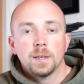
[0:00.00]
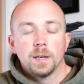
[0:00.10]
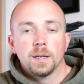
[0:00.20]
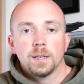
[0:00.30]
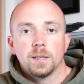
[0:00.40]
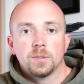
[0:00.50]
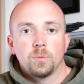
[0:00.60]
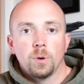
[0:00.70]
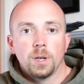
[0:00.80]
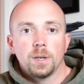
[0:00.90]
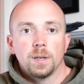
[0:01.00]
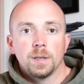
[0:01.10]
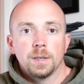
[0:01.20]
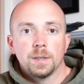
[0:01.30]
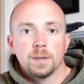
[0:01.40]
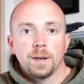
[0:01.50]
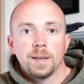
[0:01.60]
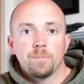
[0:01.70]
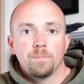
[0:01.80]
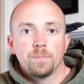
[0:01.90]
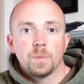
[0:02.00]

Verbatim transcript: uh, is what uh, I,